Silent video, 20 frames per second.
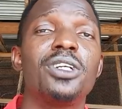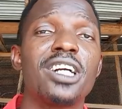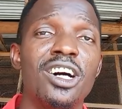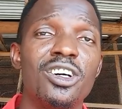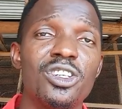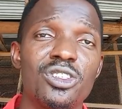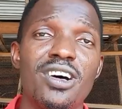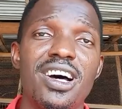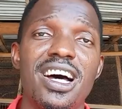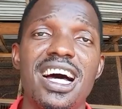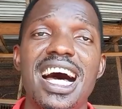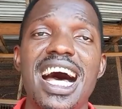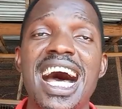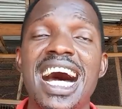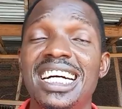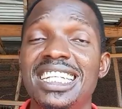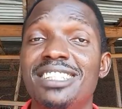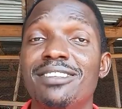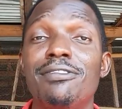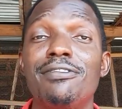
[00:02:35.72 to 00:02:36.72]
you can also
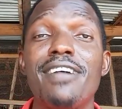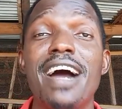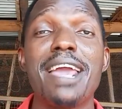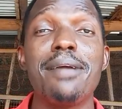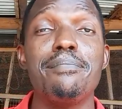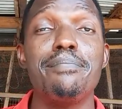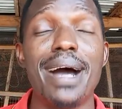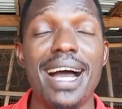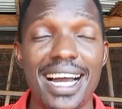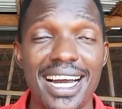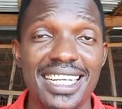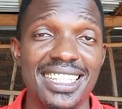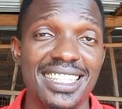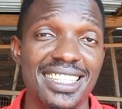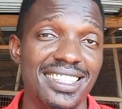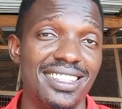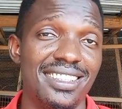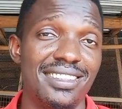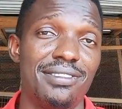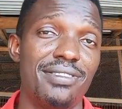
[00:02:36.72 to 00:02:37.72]
add fiber.
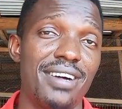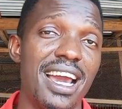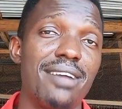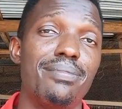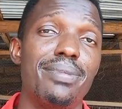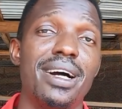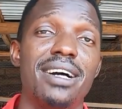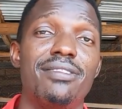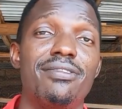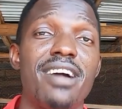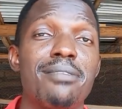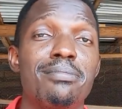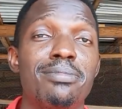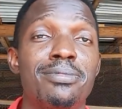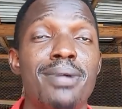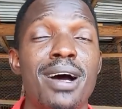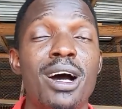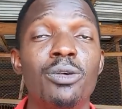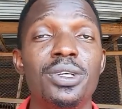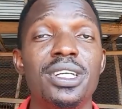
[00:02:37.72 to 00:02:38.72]
Fiber
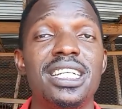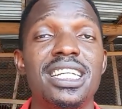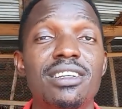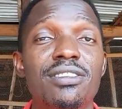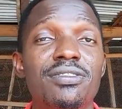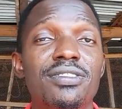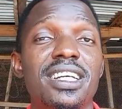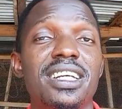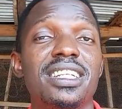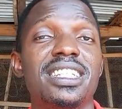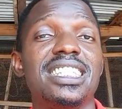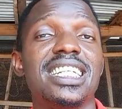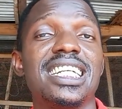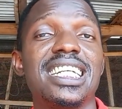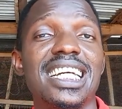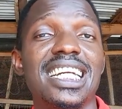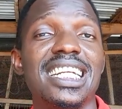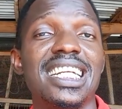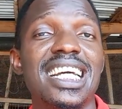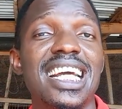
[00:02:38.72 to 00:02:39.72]
will give the
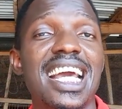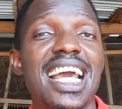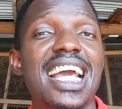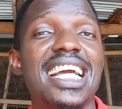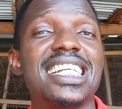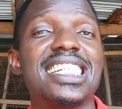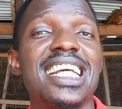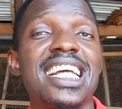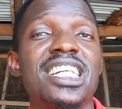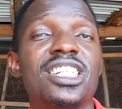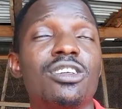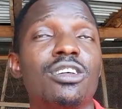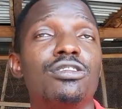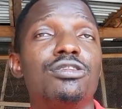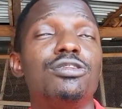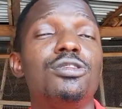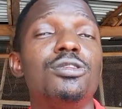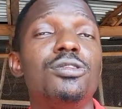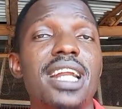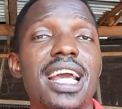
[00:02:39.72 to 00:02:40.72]
chicken a sense
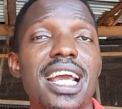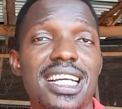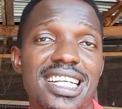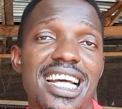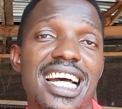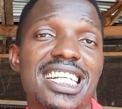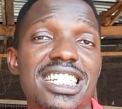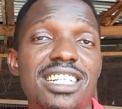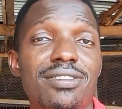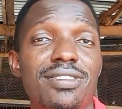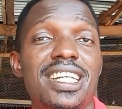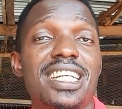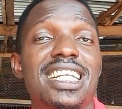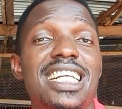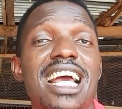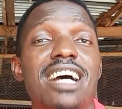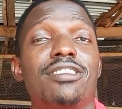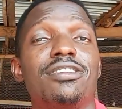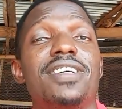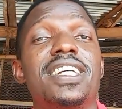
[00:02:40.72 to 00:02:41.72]
of fullness as if
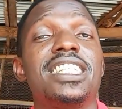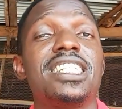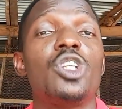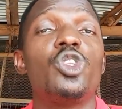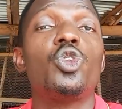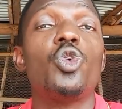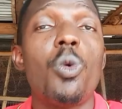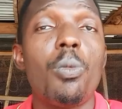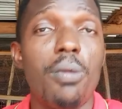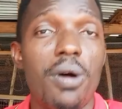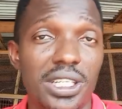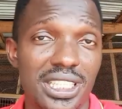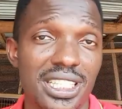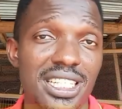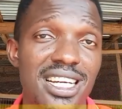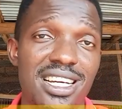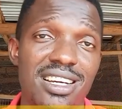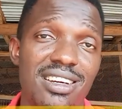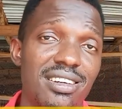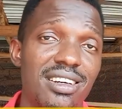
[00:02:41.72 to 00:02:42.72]
it have eaten too much.
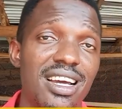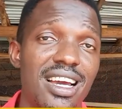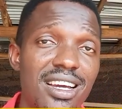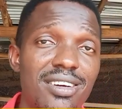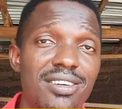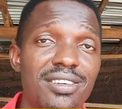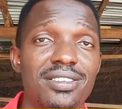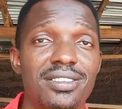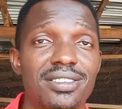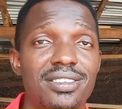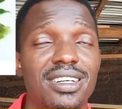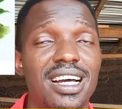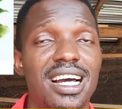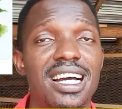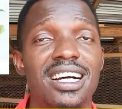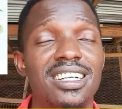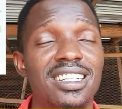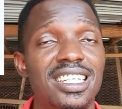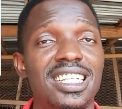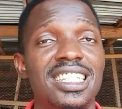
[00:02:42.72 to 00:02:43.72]
Eh?
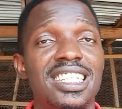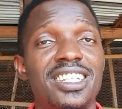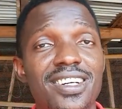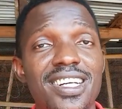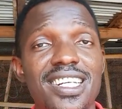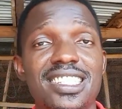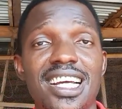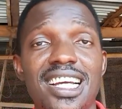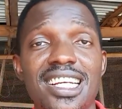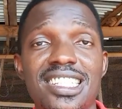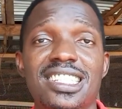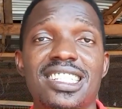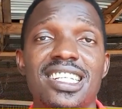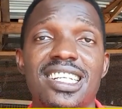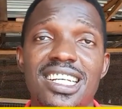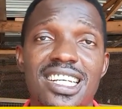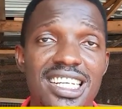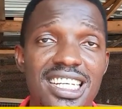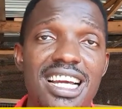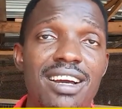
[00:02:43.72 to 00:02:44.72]
In the real sense,
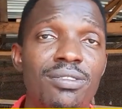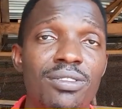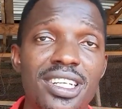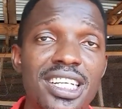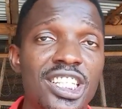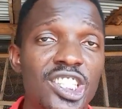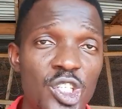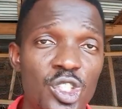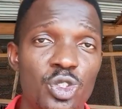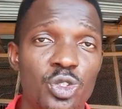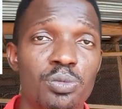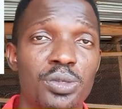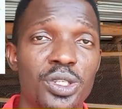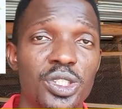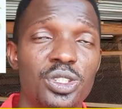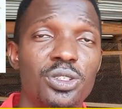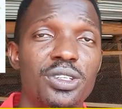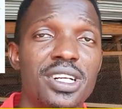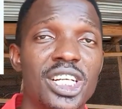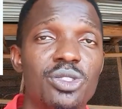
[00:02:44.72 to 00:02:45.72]
you have not eaten too
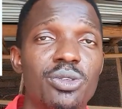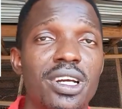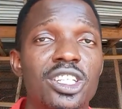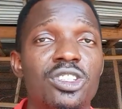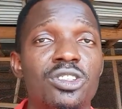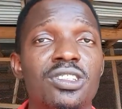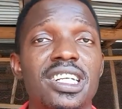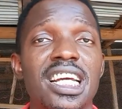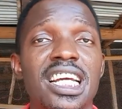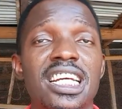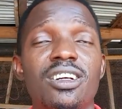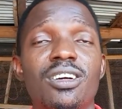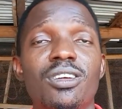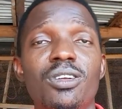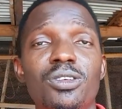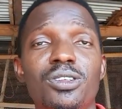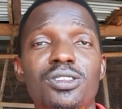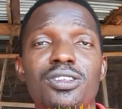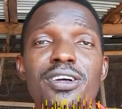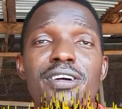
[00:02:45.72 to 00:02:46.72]
much. So that's why you should
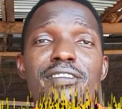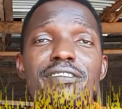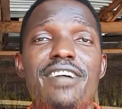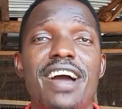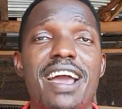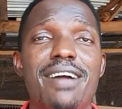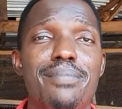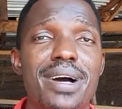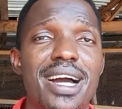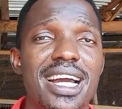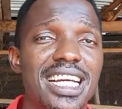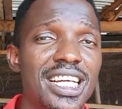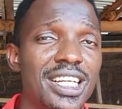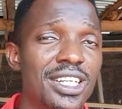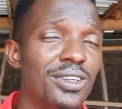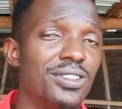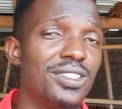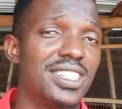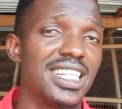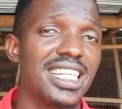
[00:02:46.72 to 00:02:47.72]
include fiber
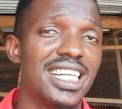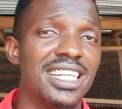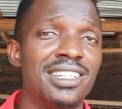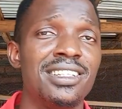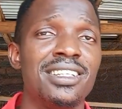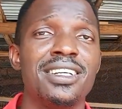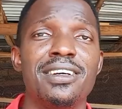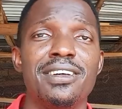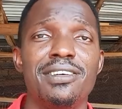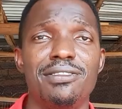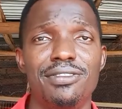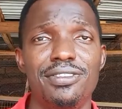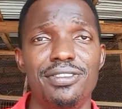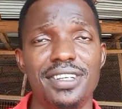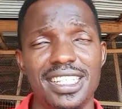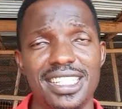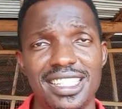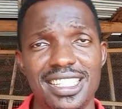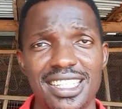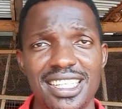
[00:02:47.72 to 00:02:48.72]
in your chicken
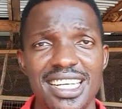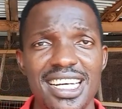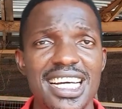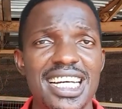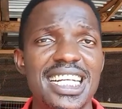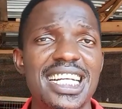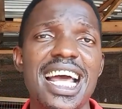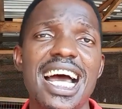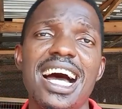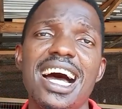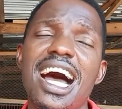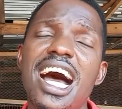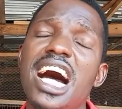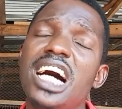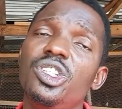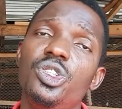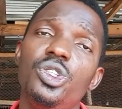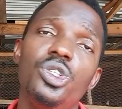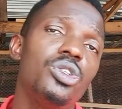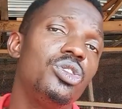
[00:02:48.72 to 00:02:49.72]
feed. Now,
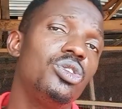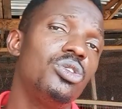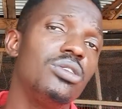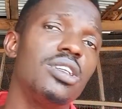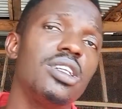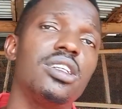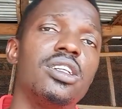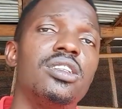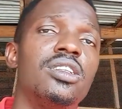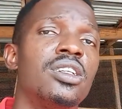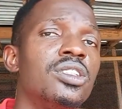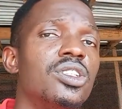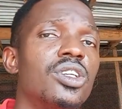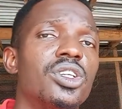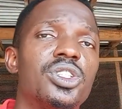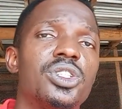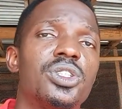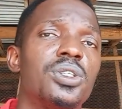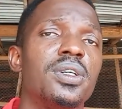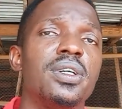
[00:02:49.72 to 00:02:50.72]
how do you do this? You don't
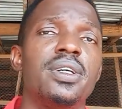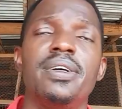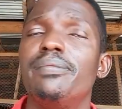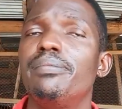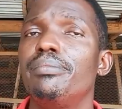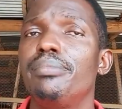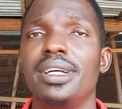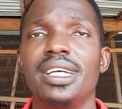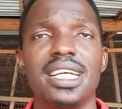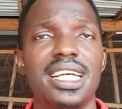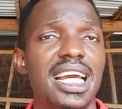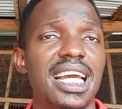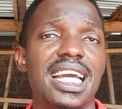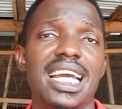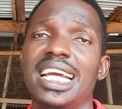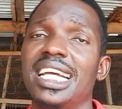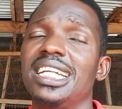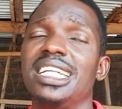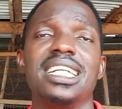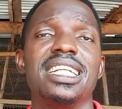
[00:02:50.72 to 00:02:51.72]
just bring
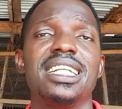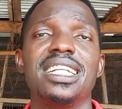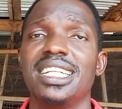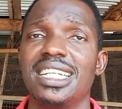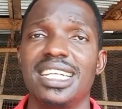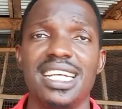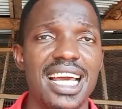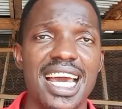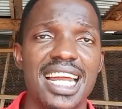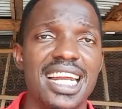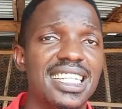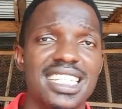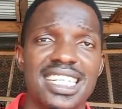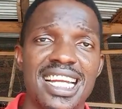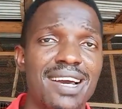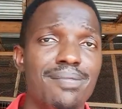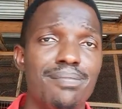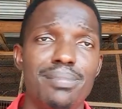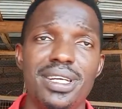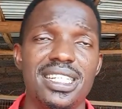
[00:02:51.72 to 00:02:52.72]
in
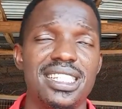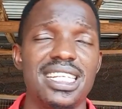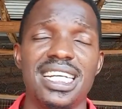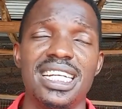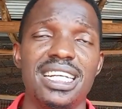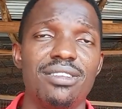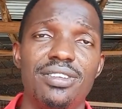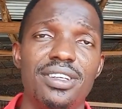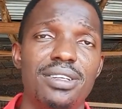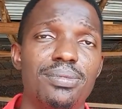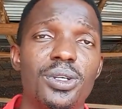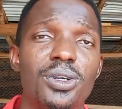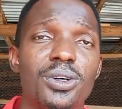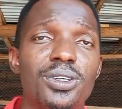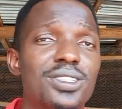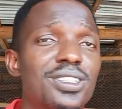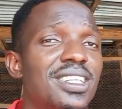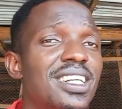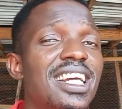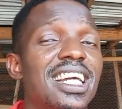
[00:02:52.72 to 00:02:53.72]
anything and miss in the feed
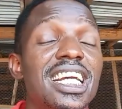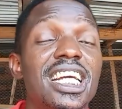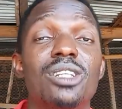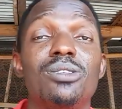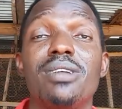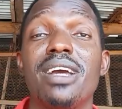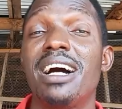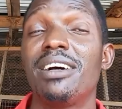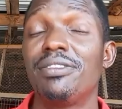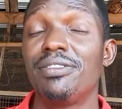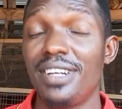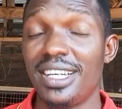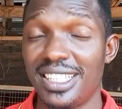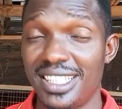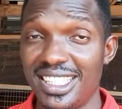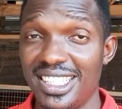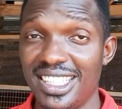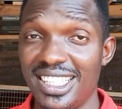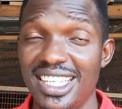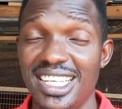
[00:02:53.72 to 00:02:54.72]
because it will
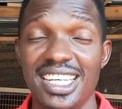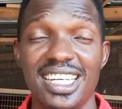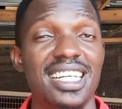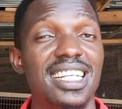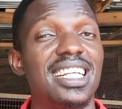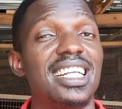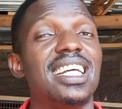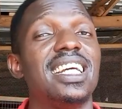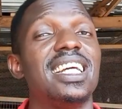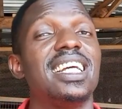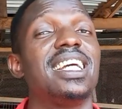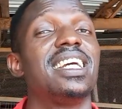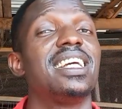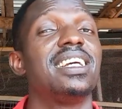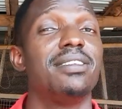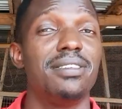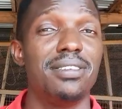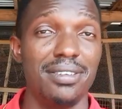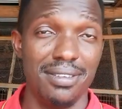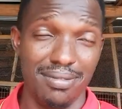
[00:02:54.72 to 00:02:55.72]
affect the
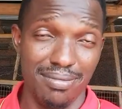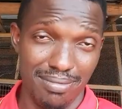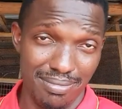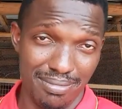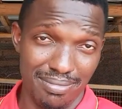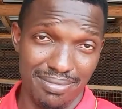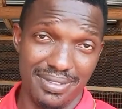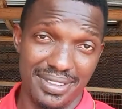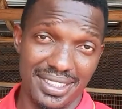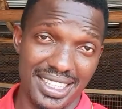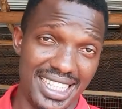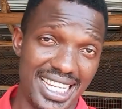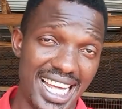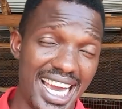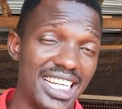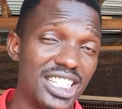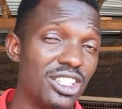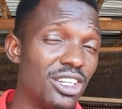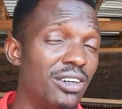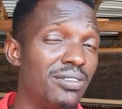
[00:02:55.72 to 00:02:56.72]

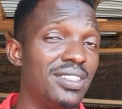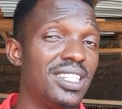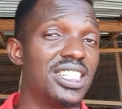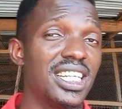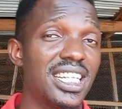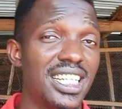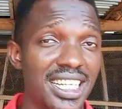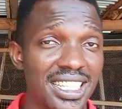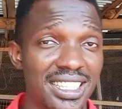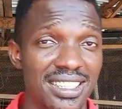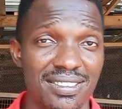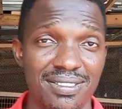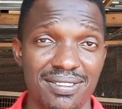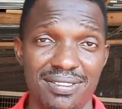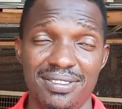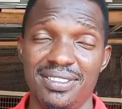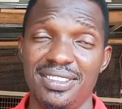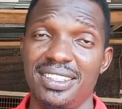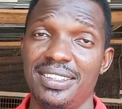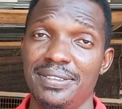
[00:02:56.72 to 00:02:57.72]
diet of the chicken.
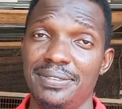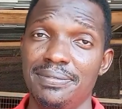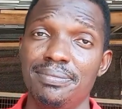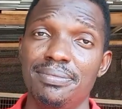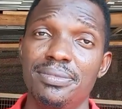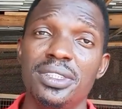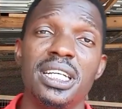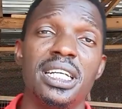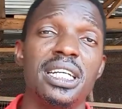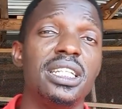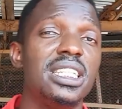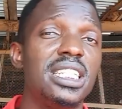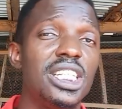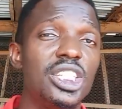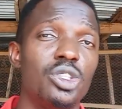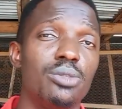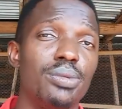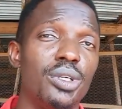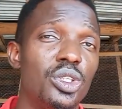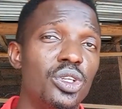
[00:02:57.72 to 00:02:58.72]
Hmm?
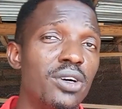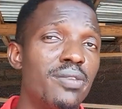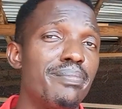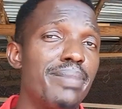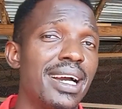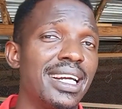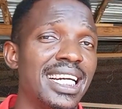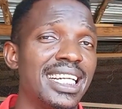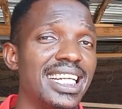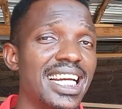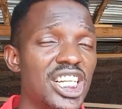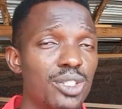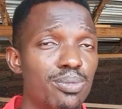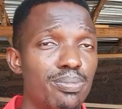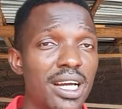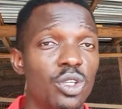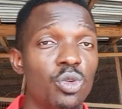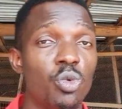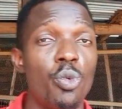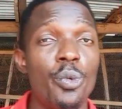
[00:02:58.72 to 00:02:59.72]
This should be done by an
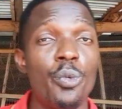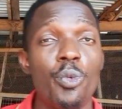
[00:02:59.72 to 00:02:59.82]
expert.